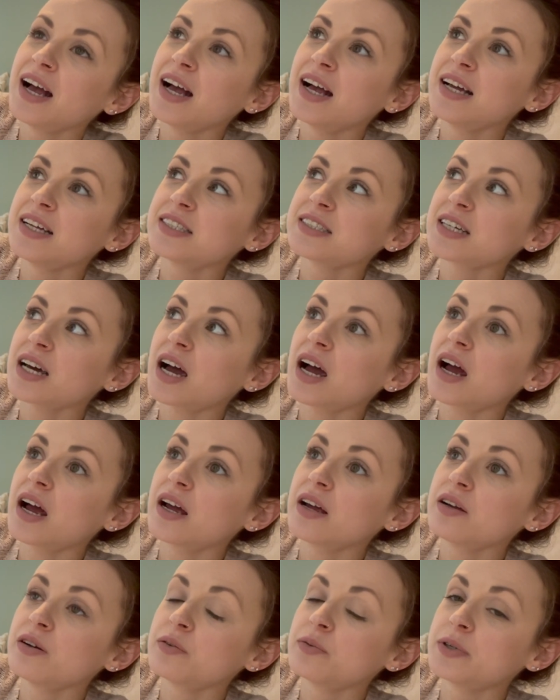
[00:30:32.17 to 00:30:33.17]
and
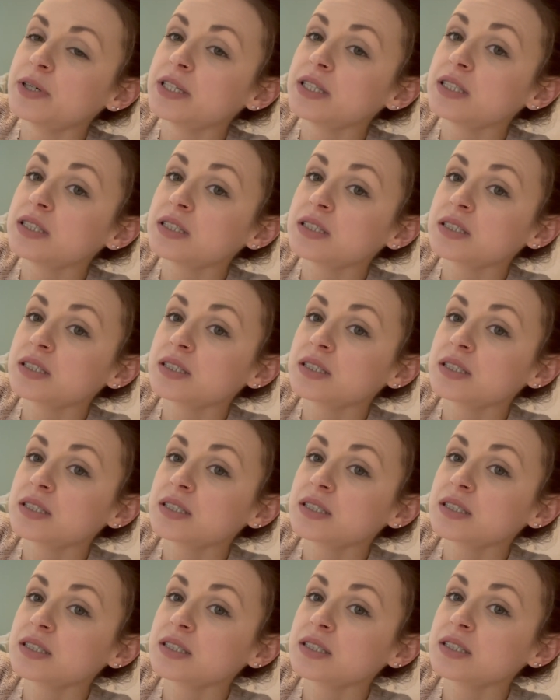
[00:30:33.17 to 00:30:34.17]
I will
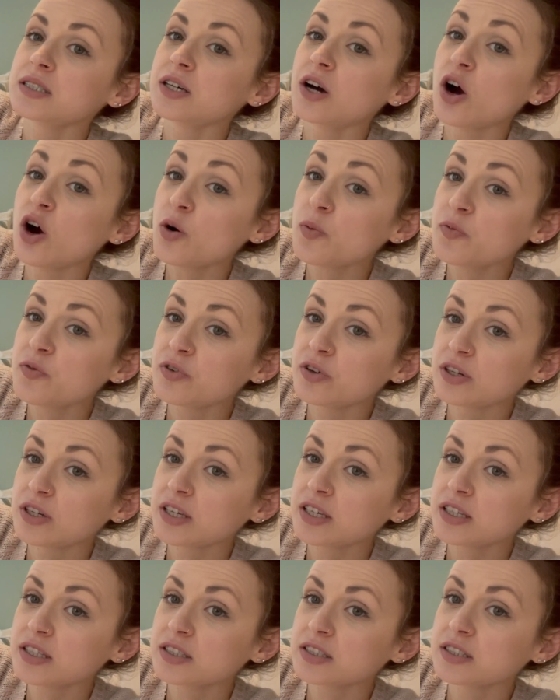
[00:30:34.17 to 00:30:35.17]

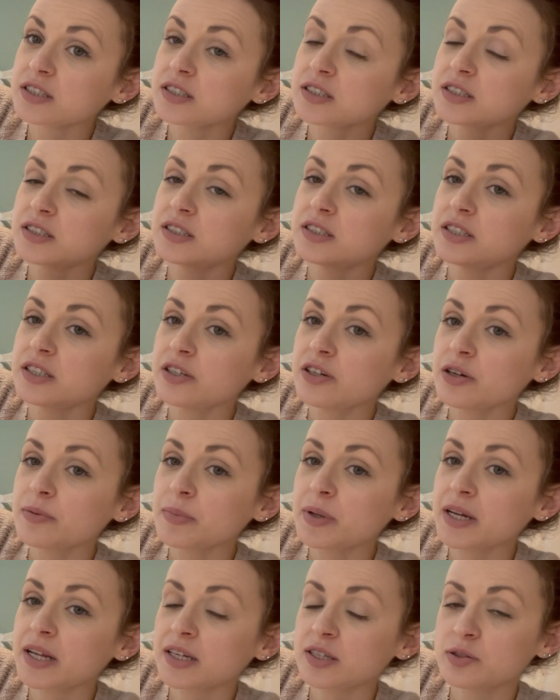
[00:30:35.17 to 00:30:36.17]
hopefully see you in
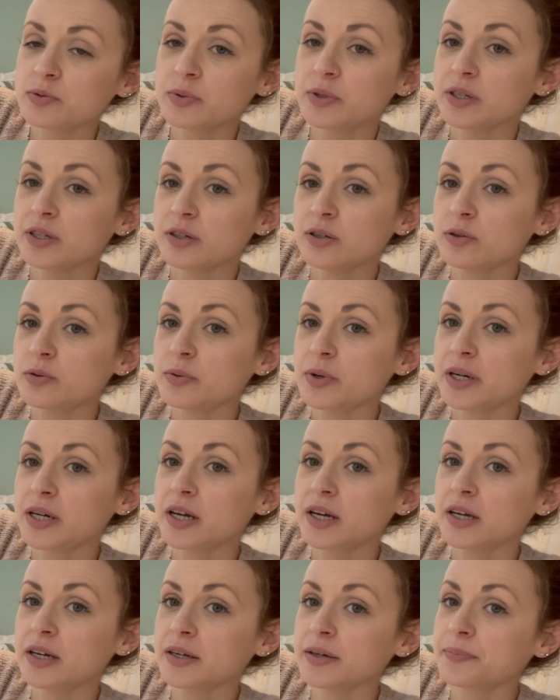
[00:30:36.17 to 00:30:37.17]
my next video when
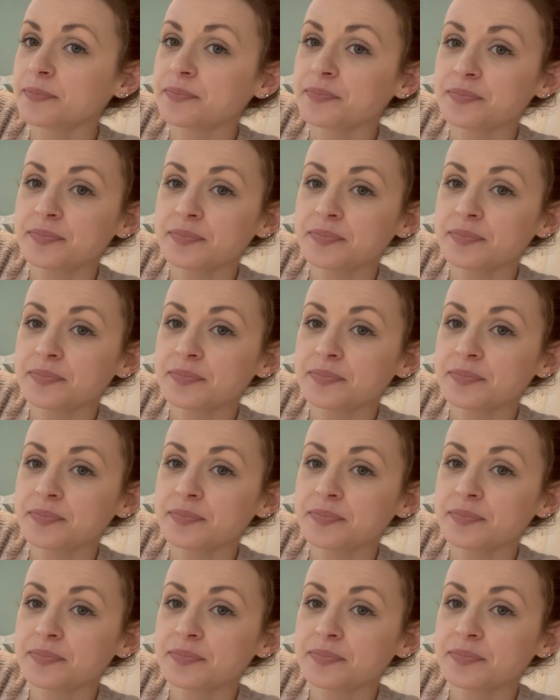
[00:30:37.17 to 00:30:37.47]
I